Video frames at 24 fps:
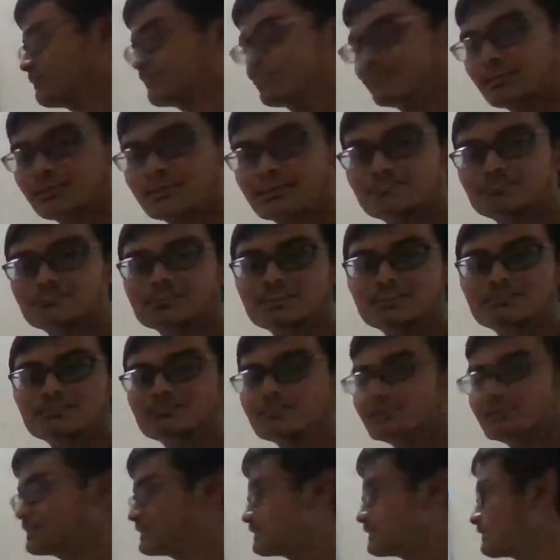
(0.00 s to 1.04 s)
AB,
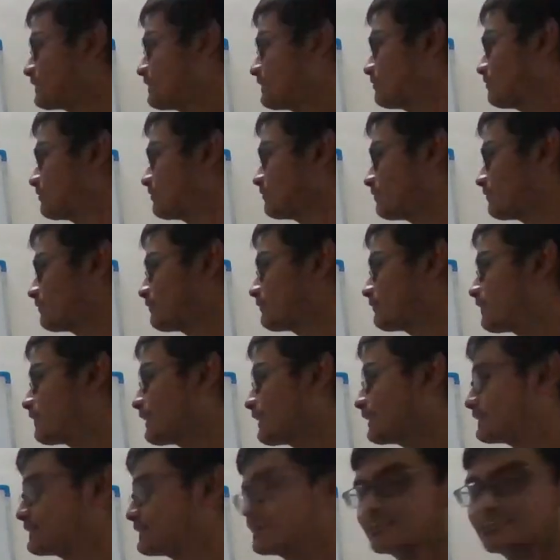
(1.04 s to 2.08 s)
BC,
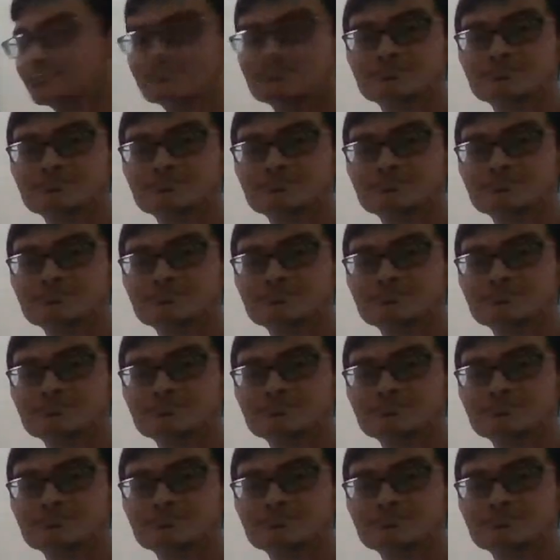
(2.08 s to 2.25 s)
AC.